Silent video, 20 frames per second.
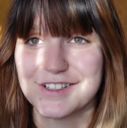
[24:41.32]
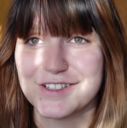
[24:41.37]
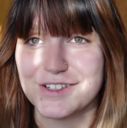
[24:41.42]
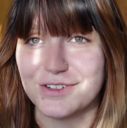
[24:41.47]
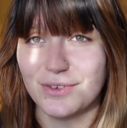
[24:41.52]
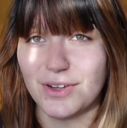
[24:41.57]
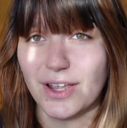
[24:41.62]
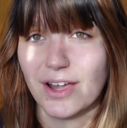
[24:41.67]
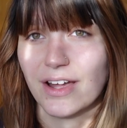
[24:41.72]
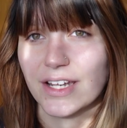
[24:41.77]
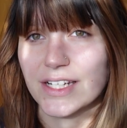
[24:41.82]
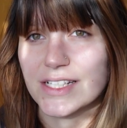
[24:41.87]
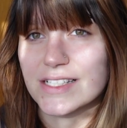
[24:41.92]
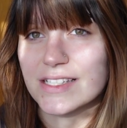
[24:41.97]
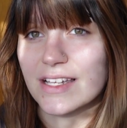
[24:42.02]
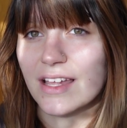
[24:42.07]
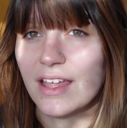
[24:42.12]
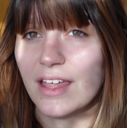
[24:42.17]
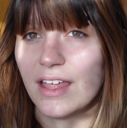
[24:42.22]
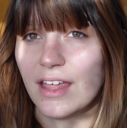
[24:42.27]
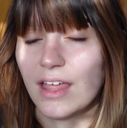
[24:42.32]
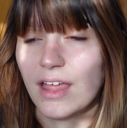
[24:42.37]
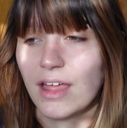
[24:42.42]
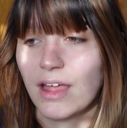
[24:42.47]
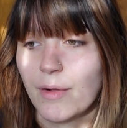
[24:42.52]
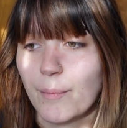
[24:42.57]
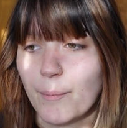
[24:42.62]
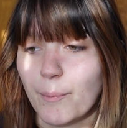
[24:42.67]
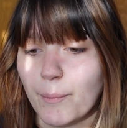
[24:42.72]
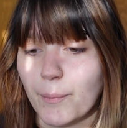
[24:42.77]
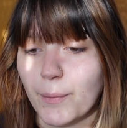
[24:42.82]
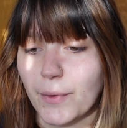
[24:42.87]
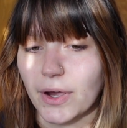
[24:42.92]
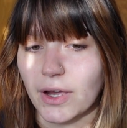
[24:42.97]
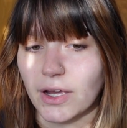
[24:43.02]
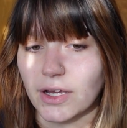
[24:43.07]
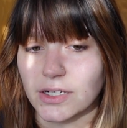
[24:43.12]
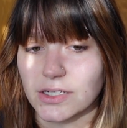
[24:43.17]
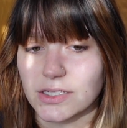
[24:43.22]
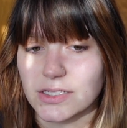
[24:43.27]
night, to be honest,
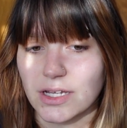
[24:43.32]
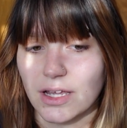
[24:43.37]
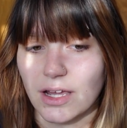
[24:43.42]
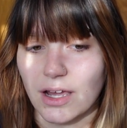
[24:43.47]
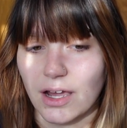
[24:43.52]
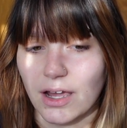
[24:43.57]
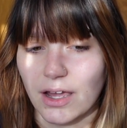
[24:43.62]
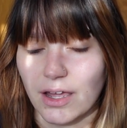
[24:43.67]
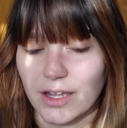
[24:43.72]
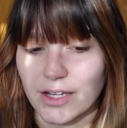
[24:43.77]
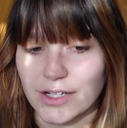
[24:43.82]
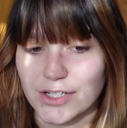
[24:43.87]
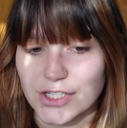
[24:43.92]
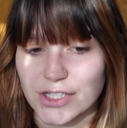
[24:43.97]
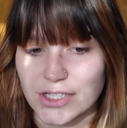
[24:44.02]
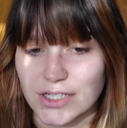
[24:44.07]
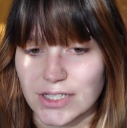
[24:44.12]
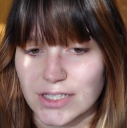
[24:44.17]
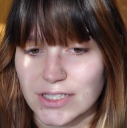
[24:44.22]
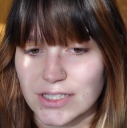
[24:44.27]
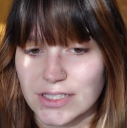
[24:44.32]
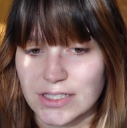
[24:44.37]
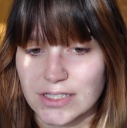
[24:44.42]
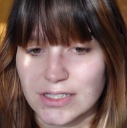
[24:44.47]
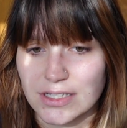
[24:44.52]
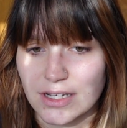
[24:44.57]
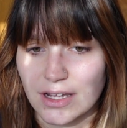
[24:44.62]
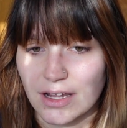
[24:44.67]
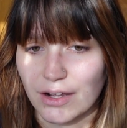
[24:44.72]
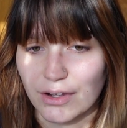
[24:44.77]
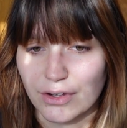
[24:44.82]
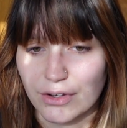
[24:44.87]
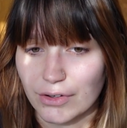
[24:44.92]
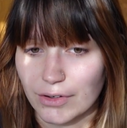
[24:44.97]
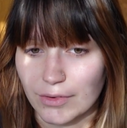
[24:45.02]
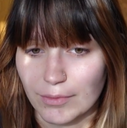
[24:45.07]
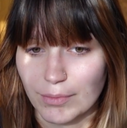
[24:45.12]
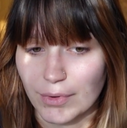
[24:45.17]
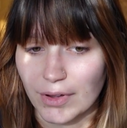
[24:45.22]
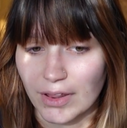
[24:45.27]
but I just
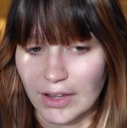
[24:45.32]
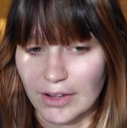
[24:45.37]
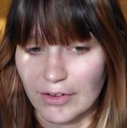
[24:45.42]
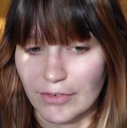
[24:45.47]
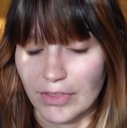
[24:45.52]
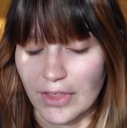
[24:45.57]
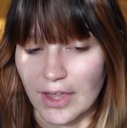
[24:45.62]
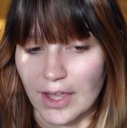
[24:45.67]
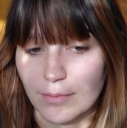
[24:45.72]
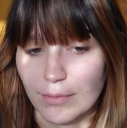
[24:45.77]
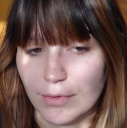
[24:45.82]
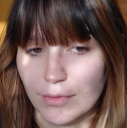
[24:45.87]
couldn't believe that.